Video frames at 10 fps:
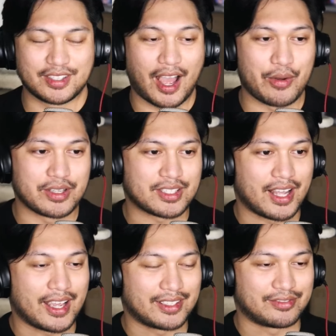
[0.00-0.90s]
I was
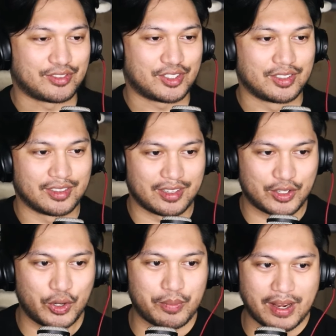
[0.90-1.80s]
like
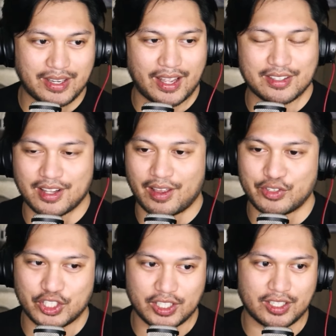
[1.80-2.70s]
doing my dance life
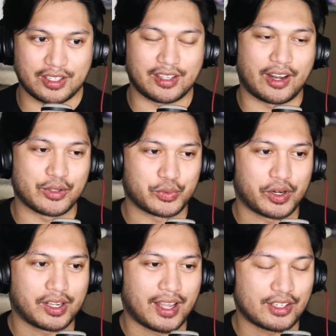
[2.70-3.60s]
shit and then I was
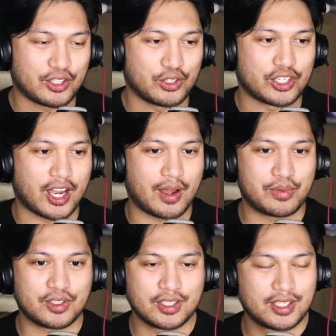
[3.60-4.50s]
working like two
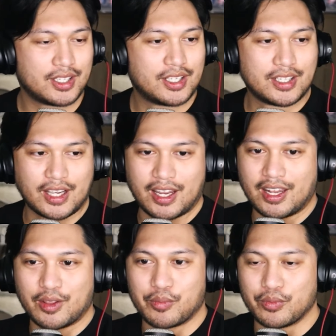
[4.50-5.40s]
jobs. And
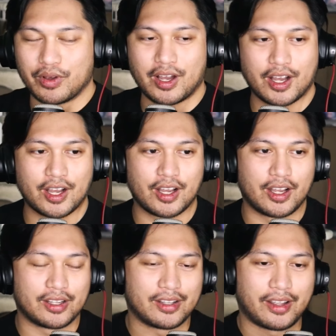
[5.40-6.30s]
then the uh
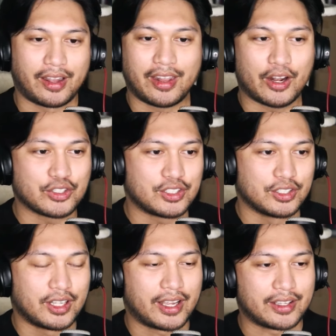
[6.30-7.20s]
and then I was still
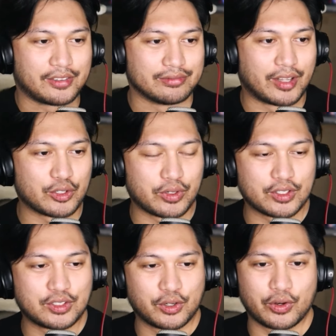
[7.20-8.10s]
like that was when I was
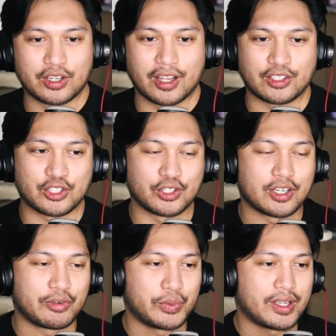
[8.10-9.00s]
still going to like church
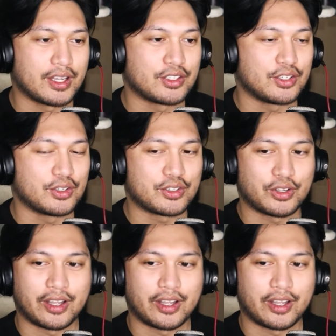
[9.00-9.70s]
every weekend too. So